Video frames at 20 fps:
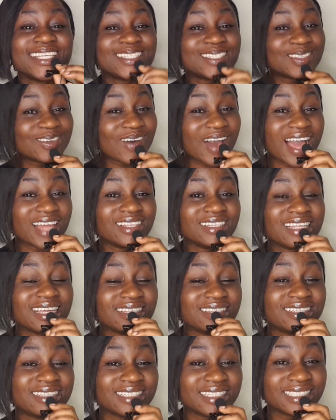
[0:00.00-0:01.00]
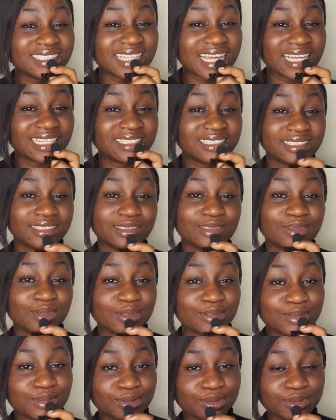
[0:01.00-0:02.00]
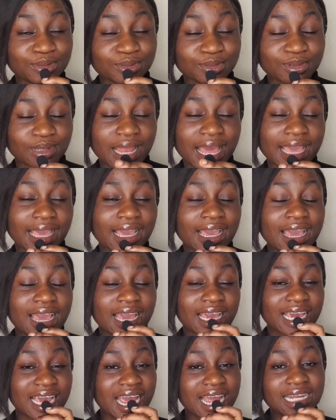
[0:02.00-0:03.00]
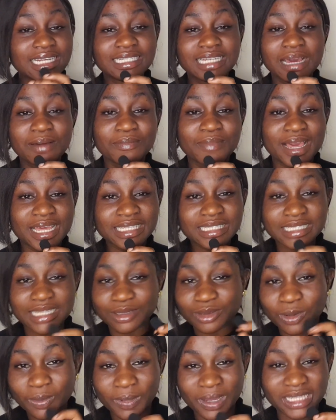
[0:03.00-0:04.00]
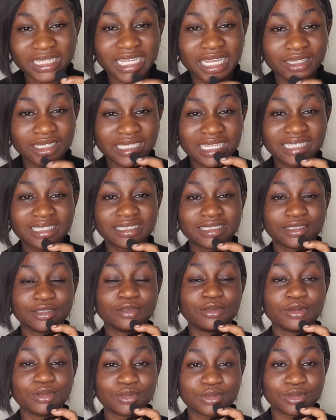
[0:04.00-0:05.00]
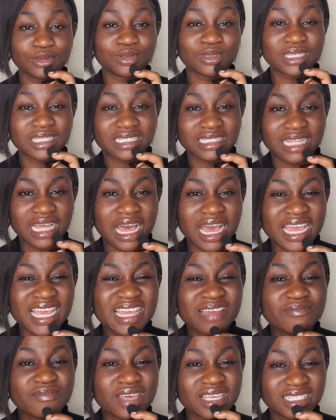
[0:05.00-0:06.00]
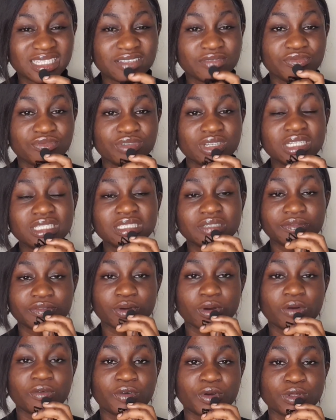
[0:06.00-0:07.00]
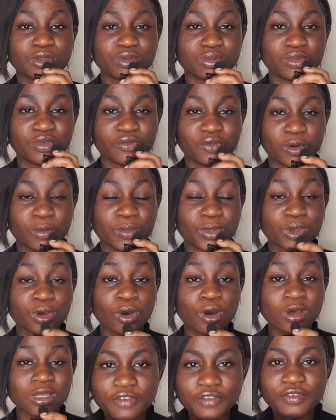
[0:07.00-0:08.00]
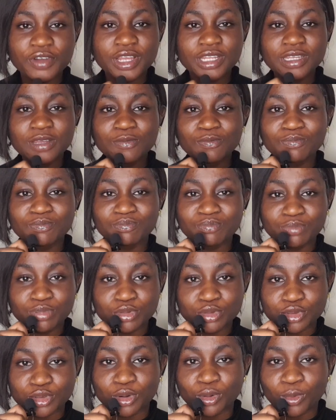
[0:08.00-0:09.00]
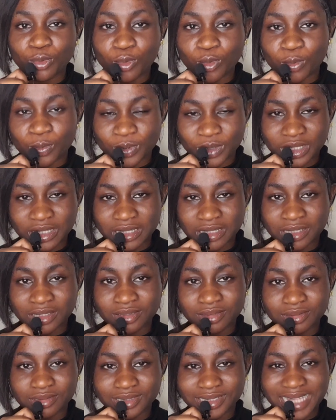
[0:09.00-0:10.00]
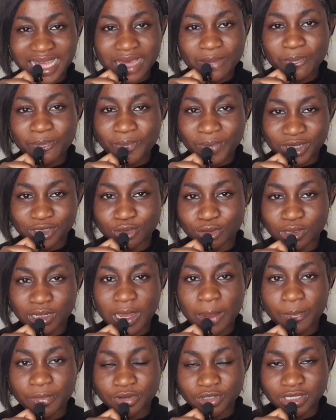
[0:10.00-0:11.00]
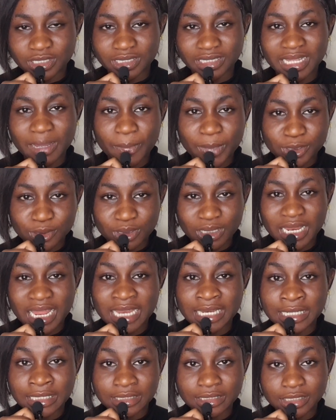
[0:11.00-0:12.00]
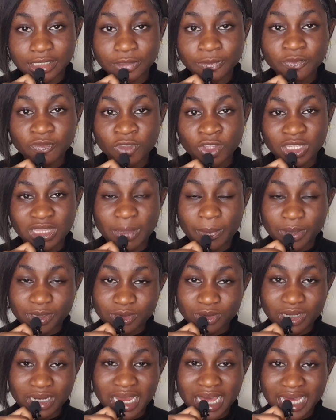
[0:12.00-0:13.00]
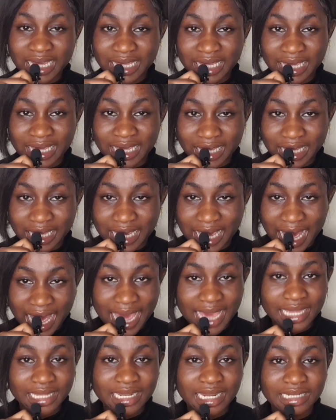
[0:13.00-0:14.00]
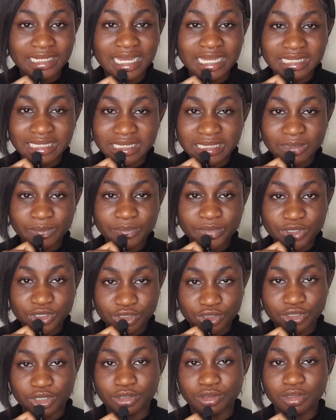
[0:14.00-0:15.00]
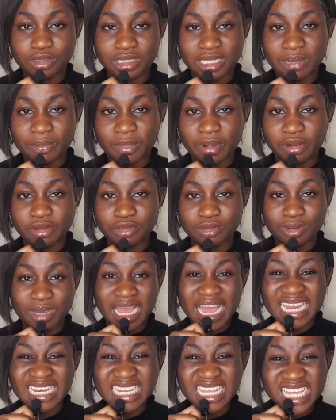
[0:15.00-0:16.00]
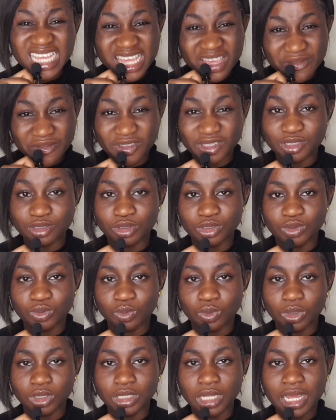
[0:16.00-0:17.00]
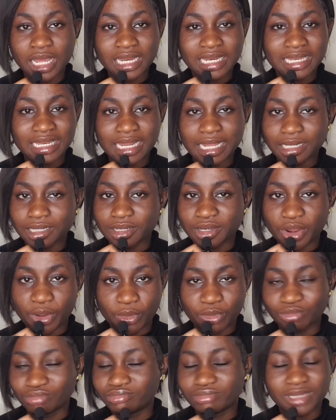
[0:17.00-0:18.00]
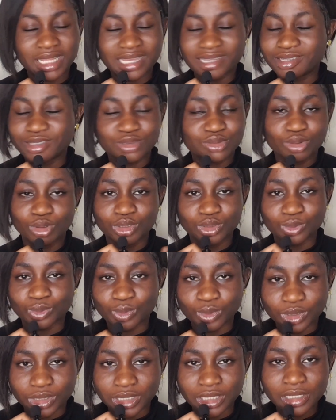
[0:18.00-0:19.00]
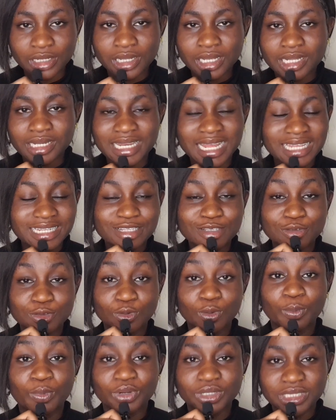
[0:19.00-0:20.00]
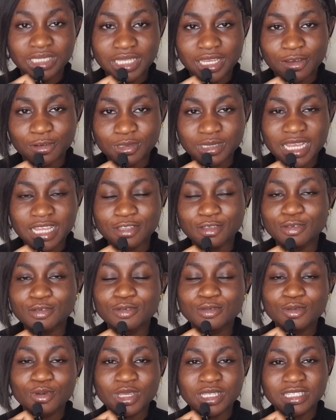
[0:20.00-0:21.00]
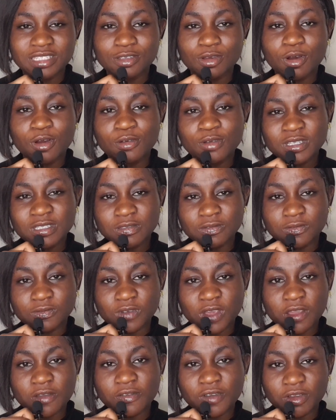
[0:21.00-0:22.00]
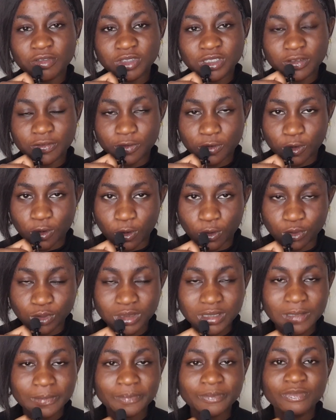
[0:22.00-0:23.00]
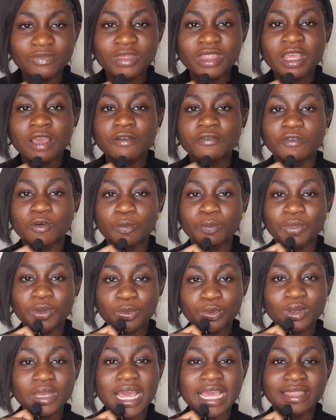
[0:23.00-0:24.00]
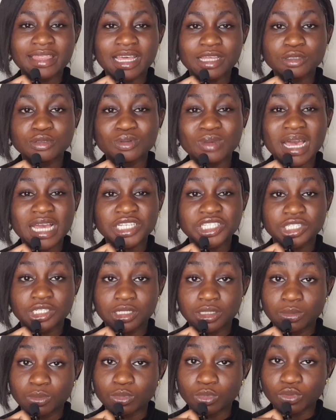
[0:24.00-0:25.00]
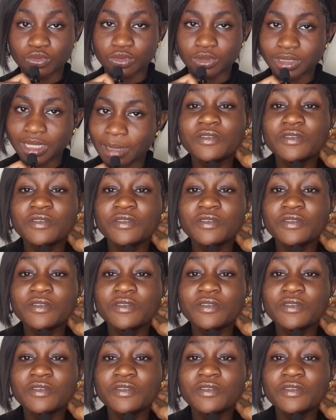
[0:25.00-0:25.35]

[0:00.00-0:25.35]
So another thing that thing does to you, like carrying that mindset up and down, another thing it does to you is that it makes it really difficult for you to move on, because you already put your hope in that particular person, that particular lady, that particular guy, that is the person you are going to get married to, and if he's not the one, then there is not the one, then is nobody else. And so it is always very, very difficult for people like that to actually move on.